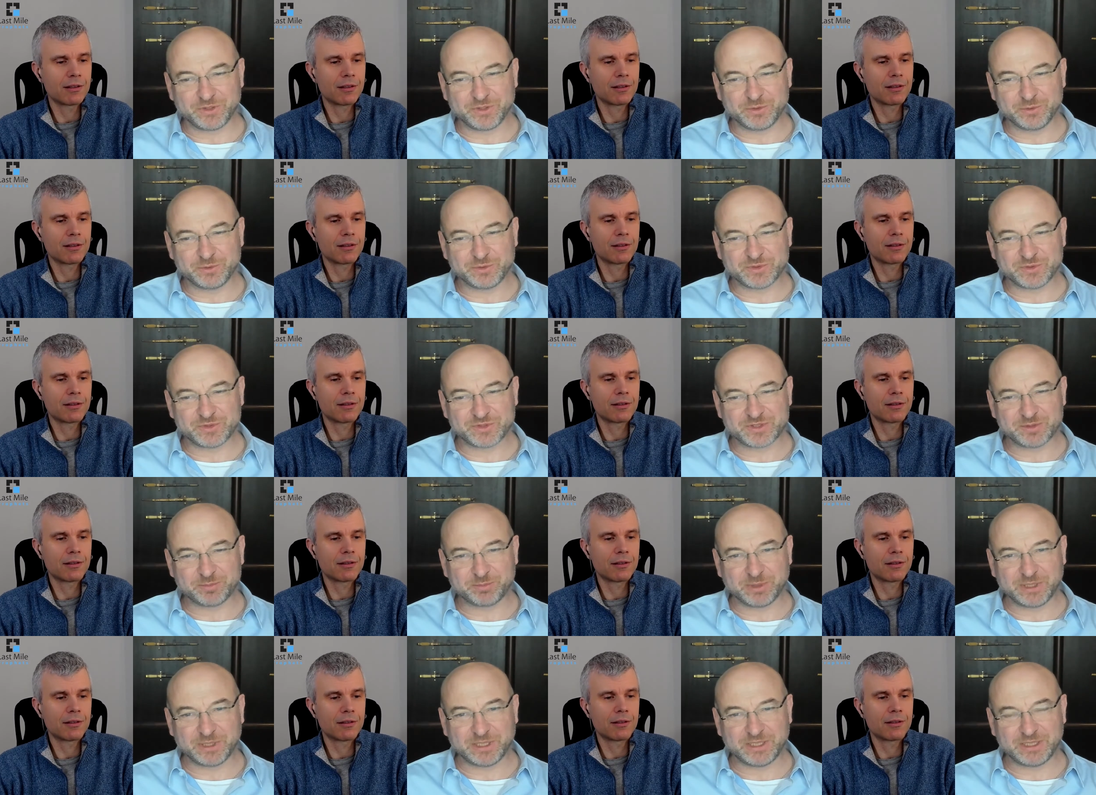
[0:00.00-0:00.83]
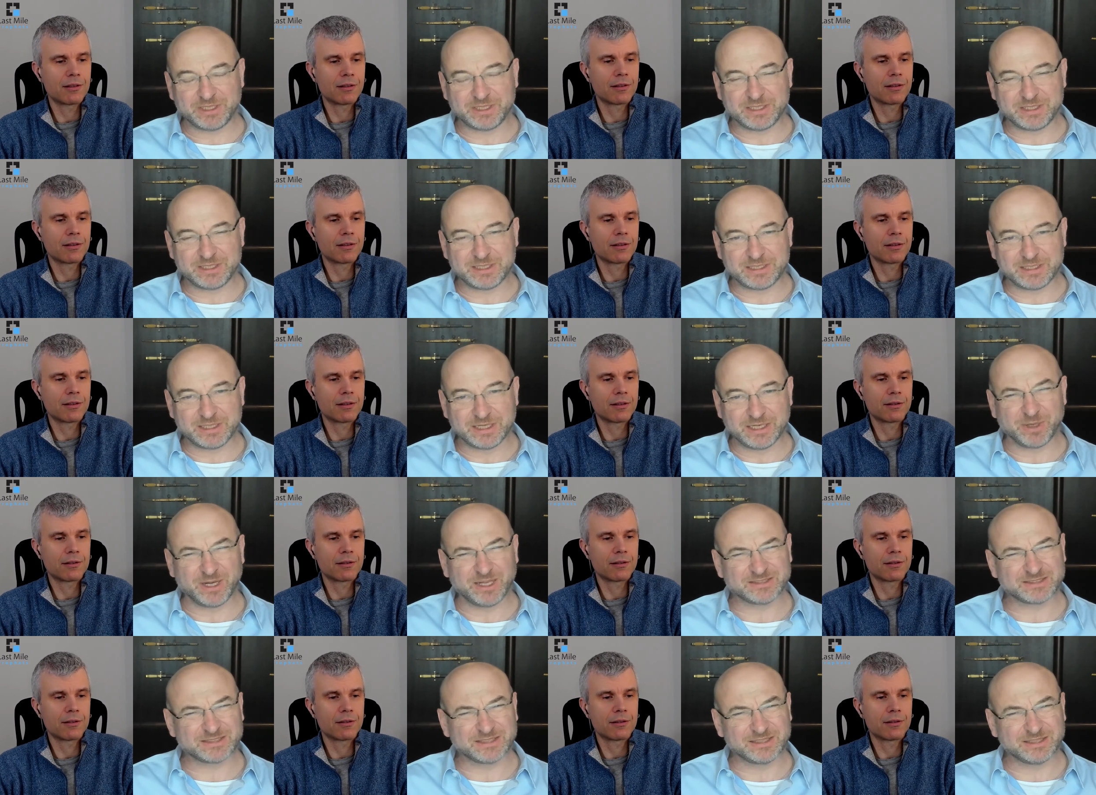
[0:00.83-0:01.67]
Speaker 1: used to be
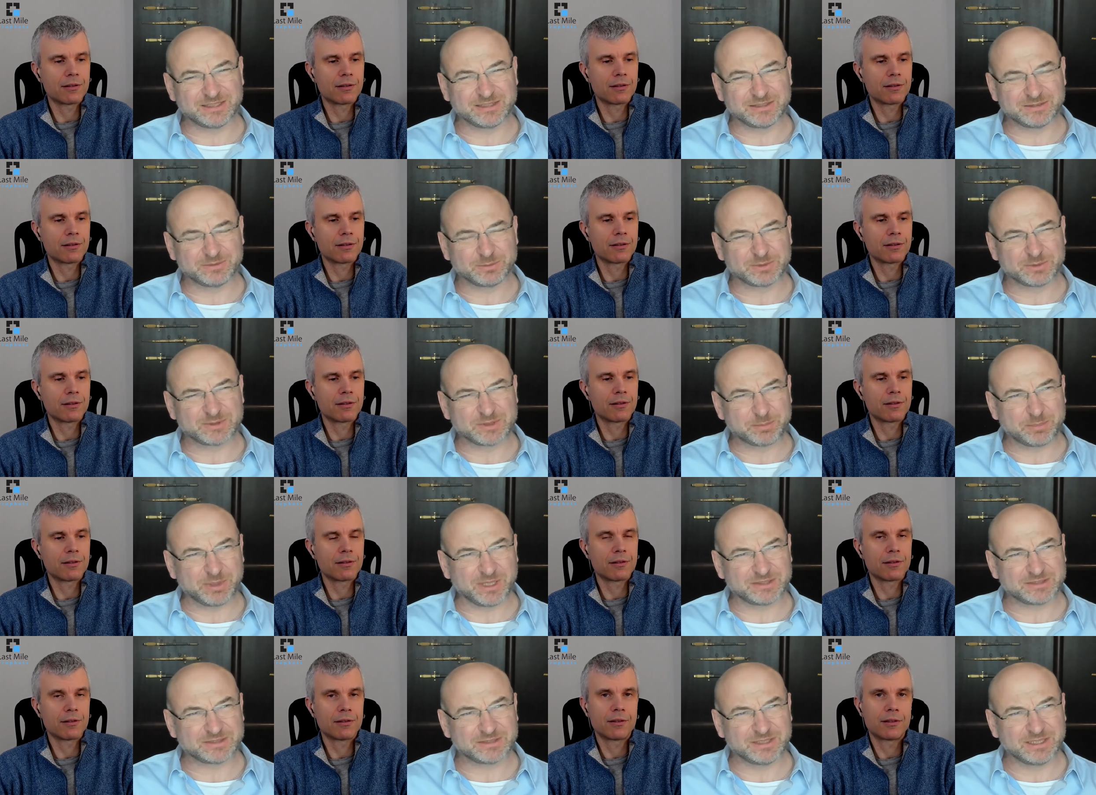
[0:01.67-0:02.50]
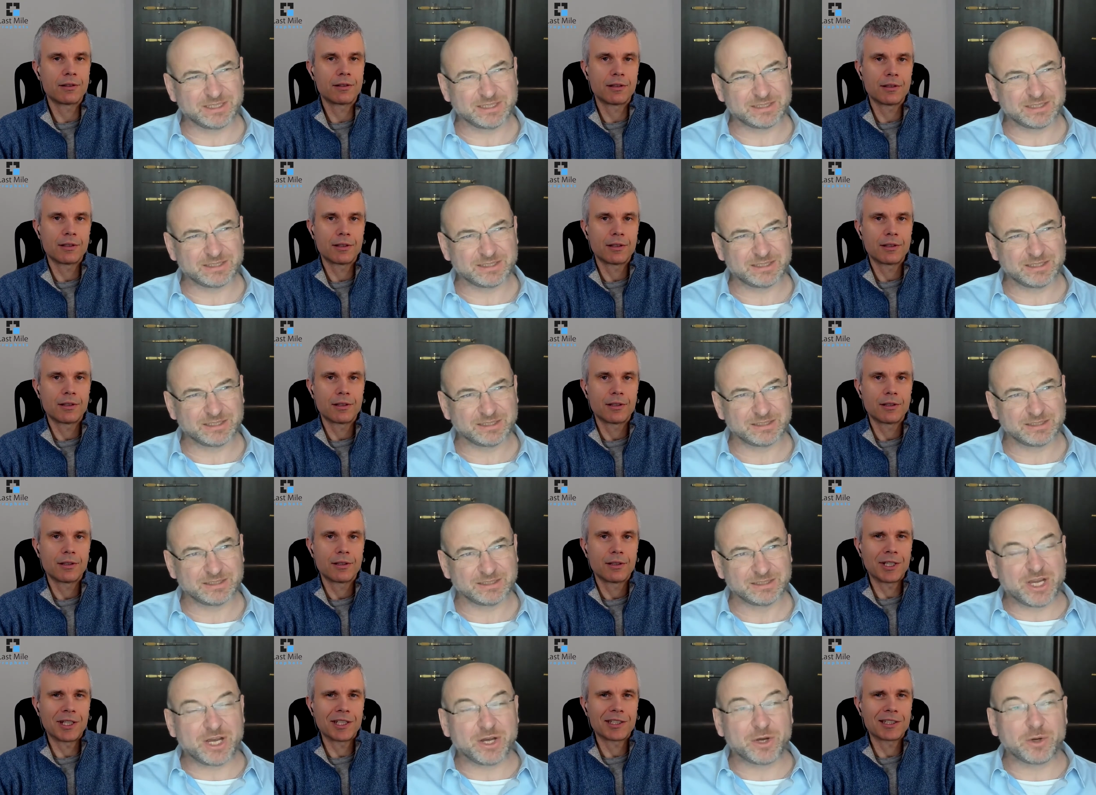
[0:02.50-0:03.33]
Parcel, was it Parceline? I think.
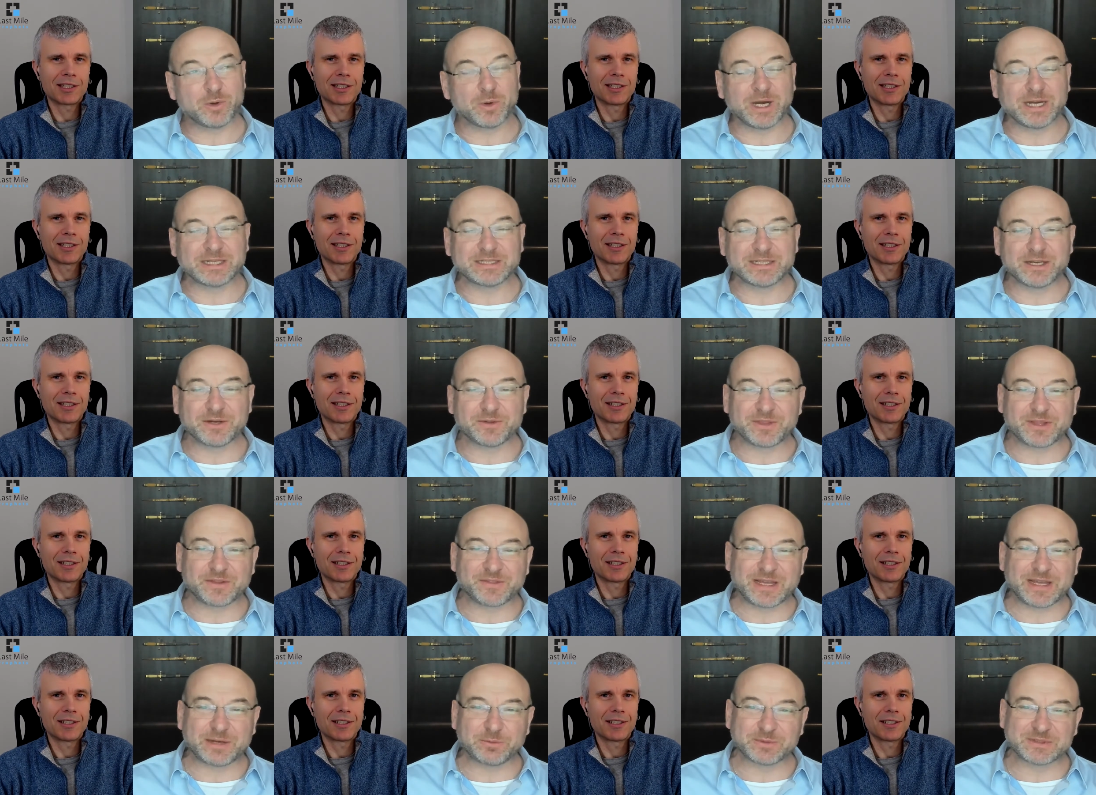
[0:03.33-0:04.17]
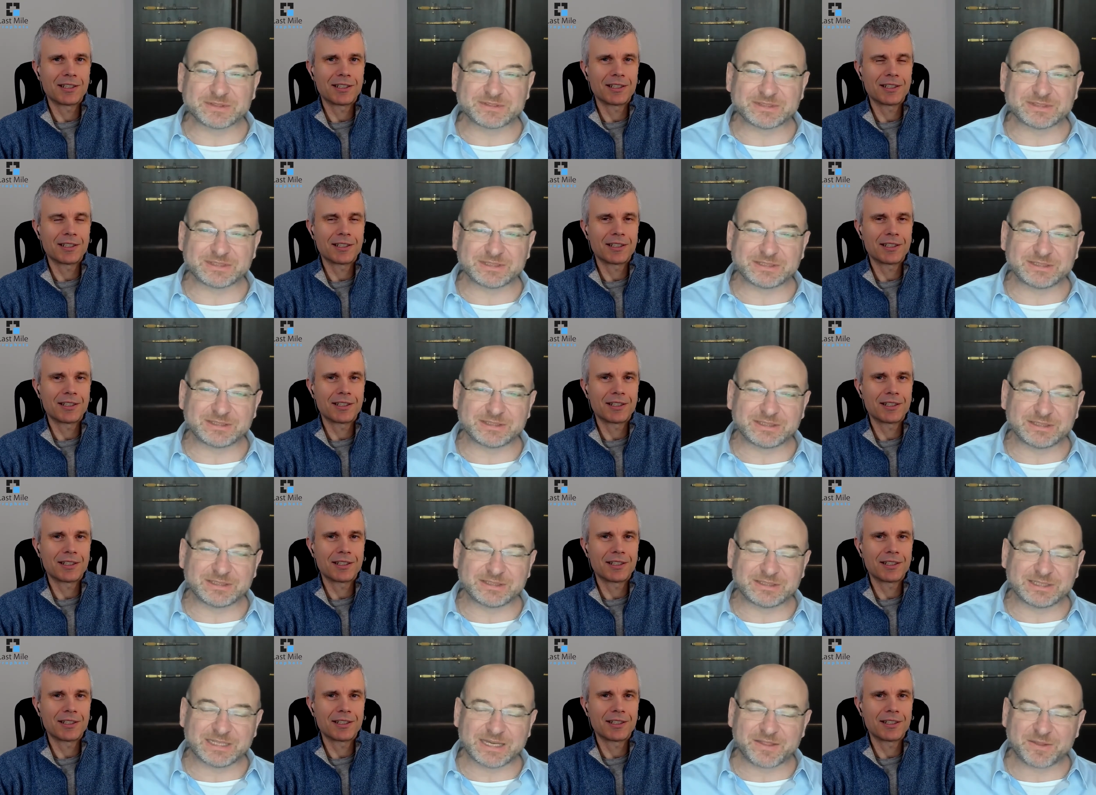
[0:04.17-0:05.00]
No, I know that that was the
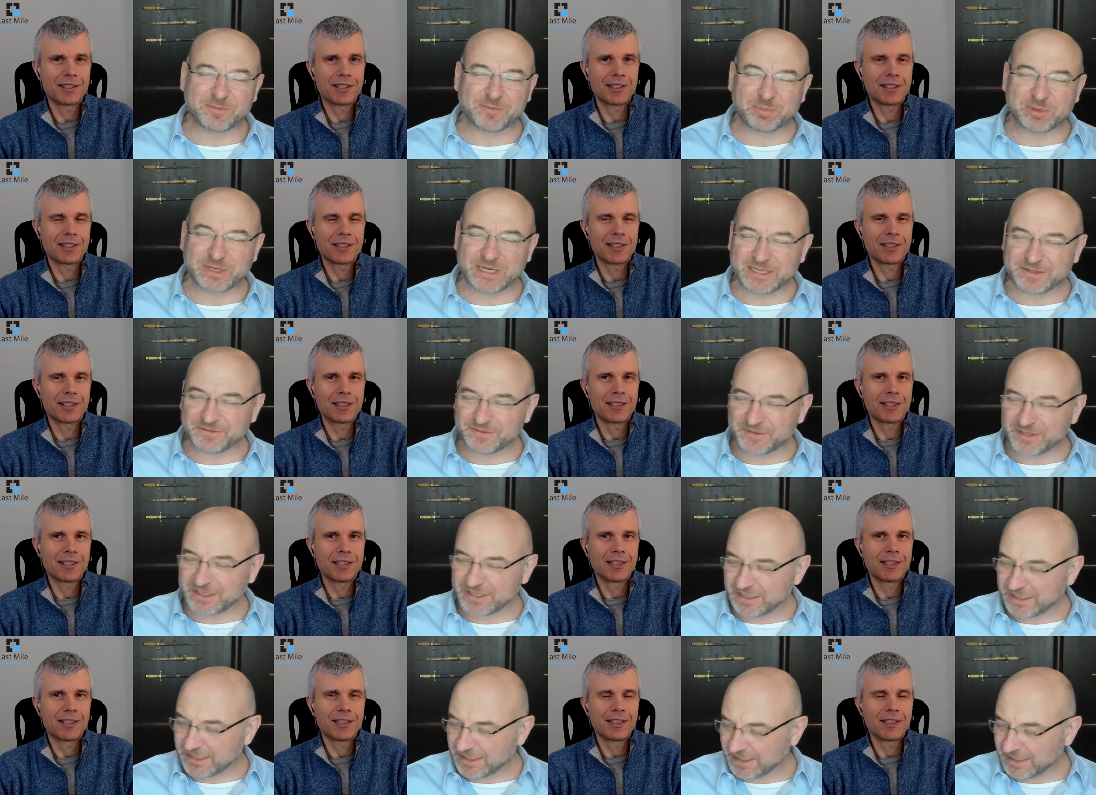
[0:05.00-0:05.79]
the, the other brand they